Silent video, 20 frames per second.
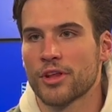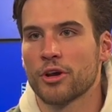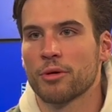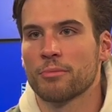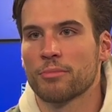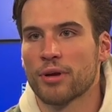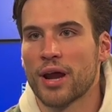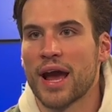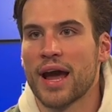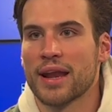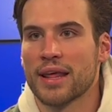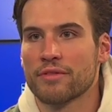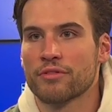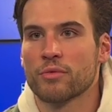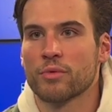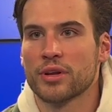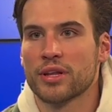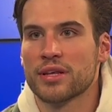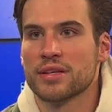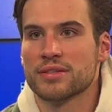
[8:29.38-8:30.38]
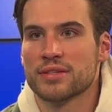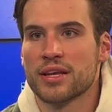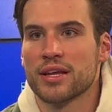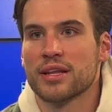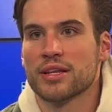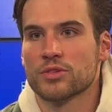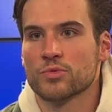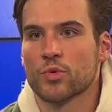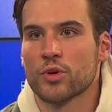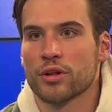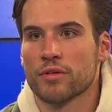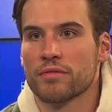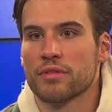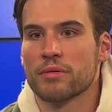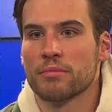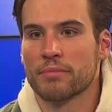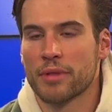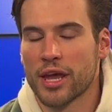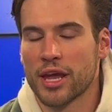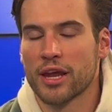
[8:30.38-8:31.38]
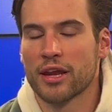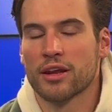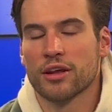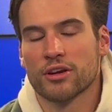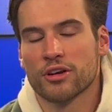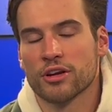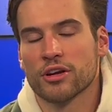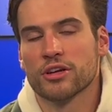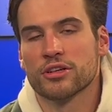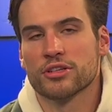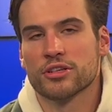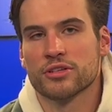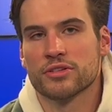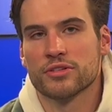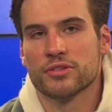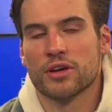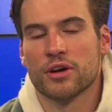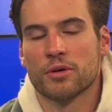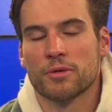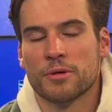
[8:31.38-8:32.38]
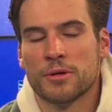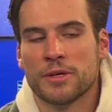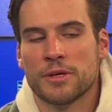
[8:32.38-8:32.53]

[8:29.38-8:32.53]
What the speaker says: Brad, even when he's in, is one of the main encouragers. So,